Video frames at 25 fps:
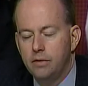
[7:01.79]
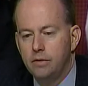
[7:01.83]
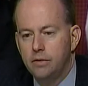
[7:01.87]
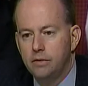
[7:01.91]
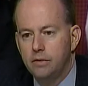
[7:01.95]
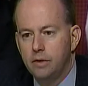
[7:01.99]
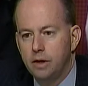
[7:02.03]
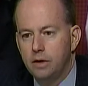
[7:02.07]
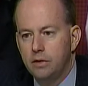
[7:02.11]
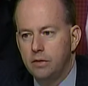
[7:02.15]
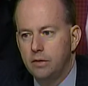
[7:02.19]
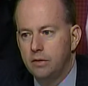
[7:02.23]

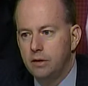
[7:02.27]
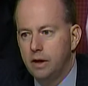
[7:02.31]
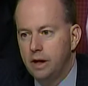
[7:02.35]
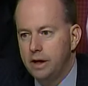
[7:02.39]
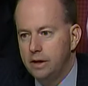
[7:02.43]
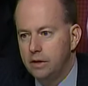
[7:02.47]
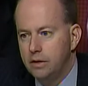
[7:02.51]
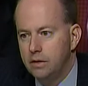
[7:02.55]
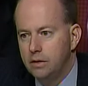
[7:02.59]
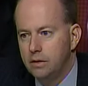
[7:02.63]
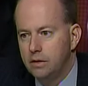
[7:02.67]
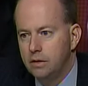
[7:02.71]
Director
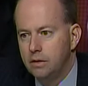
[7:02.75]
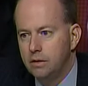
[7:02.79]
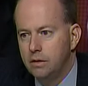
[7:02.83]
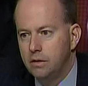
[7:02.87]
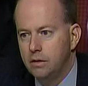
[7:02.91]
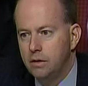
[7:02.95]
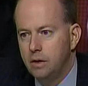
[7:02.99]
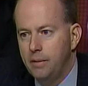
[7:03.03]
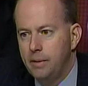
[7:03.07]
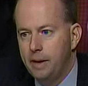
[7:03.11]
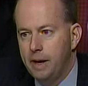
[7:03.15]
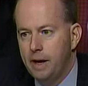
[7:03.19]
Leitner
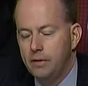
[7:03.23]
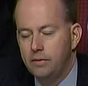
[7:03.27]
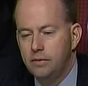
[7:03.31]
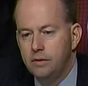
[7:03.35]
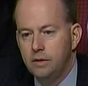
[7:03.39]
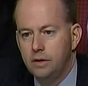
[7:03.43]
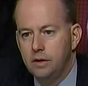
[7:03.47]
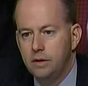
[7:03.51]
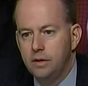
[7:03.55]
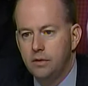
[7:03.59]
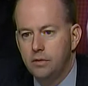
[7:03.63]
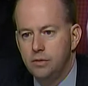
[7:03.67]
about
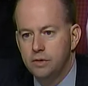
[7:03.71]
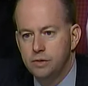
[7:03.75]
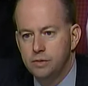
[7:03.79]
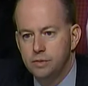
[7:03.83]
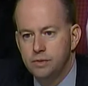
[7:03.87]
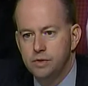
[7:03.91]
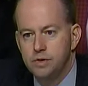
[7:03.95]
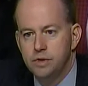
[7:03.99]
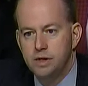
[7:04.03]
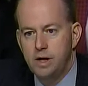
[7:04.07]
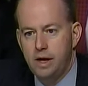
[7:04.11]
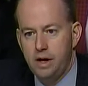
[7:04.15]
the
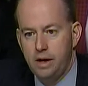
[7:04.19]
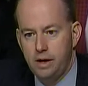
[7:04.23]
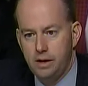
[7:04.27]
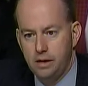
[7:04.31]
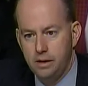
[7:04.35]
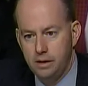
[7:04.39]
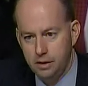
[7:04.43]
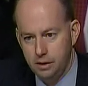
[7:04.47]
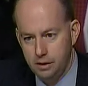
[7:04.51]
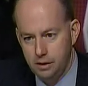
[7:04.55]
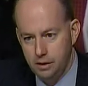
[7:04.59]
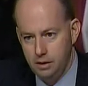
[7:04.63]
Christmas
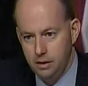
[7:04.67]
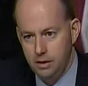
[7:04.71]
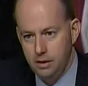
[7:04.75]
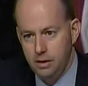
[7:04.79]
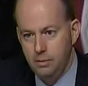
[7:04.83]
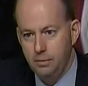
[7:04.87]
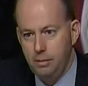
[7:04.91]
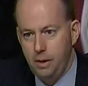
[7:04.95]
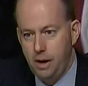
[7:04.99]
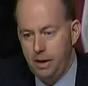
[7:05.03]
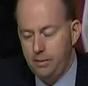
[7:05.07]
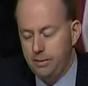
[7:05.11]
Day
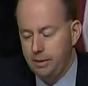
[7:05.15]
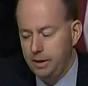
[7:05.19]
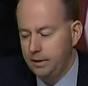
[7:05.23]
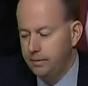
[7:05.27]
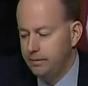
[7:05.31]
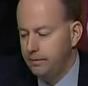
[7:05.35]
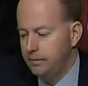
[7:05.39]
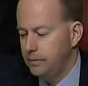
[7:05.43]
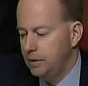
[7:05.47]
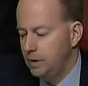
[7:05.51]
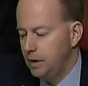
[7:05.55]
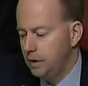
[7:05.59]

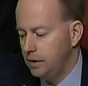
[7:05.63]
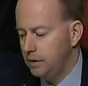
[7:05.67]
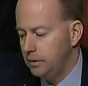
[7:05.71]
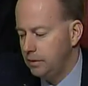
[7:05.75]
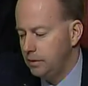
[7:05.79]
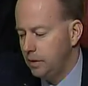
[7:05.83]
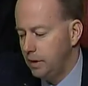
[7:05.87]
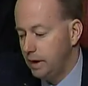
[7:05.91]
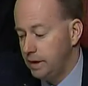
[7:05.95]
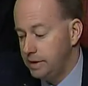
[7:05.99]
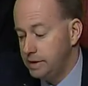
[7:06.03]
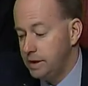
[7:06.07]
bombing
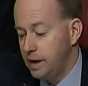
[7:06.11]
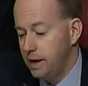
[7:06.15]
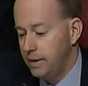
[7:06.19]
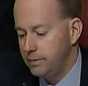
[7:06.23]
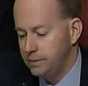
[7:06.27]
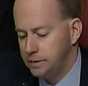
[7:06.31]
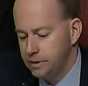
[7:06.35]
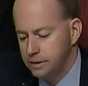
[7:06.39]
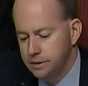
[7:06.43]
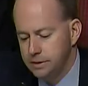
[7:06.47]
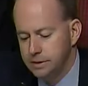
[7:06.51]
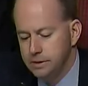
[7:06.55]

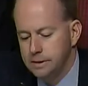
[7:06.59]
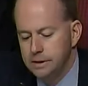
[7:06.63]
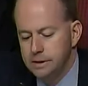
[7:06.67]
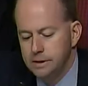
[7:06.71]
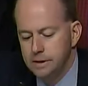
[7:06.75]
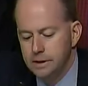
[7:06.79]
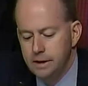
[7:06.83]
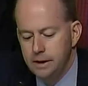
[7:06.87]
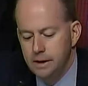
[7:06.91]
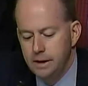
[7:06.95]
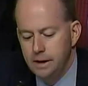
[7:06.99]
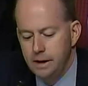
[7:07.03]
attempt.
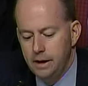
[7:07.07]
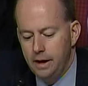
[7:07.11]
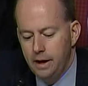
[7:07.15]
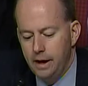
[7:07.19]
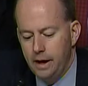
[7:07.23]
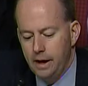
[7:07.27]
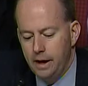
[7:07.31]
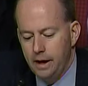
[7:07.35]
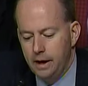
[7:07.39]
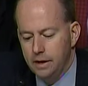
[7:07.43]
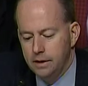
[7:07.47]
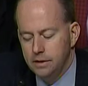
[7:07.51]

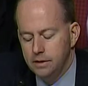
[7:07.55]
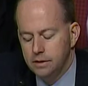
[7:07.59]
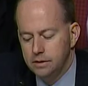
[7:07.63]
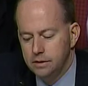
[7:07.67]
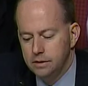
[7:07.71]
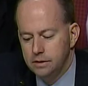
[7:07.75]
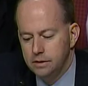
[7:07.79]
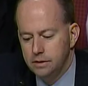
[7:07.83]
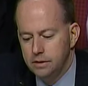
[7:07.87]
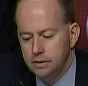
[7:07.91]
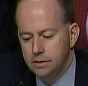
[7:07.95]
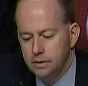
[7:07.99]

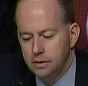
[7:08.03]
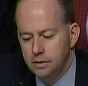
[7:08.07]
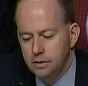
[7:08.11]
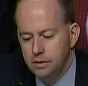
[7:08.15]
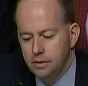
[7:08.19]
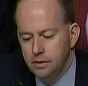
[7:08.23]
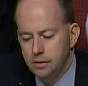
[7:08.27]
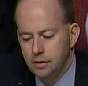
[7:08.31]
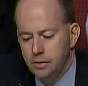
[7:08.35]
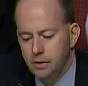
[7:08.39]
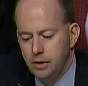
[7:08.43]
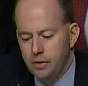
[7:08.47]

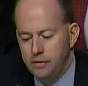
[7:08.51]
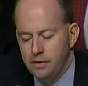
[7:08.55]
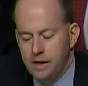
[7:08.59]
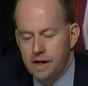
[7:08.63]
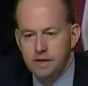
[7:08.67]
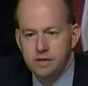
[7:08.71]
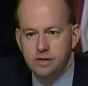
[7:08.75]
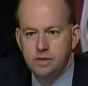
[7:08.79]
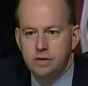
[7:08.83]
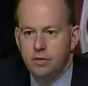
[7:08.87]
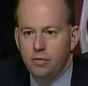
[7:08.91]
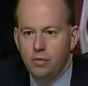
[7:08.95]
And
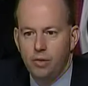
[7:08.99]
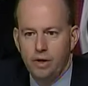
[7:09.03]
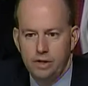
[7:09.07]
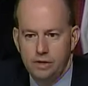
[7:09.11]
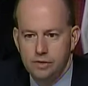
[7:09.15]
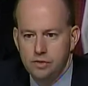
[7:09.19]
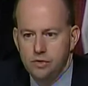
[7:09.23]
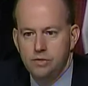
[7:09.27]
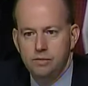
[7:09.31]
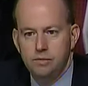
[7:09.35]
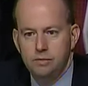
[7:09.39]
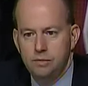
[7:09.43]
that's
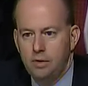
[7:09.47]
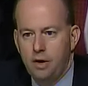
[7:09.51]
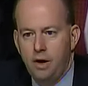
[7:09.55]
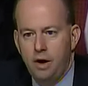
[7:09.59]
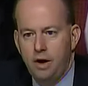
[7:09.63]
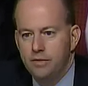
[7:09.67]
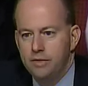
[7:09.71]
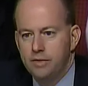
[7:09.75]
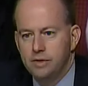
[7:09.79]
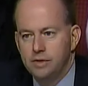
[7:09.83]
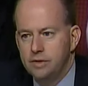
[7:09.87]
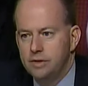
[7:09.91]

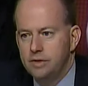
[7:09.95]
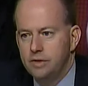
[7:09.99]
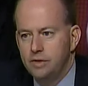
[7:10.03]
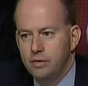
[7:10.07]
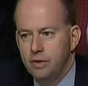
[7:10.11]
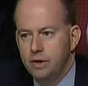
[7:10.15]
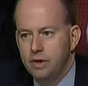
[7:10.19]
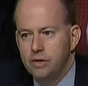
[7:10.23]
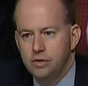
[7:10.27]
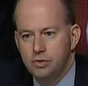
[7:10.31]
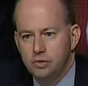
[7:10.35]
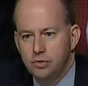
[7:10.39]
obviously the
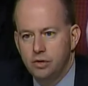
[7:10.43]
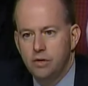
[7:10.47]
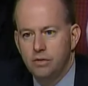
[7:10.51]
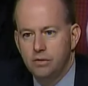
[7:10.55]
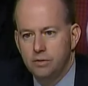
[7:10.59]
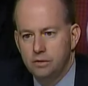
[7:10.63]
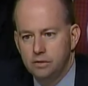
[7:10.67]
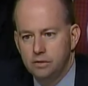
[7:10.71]
great struggle,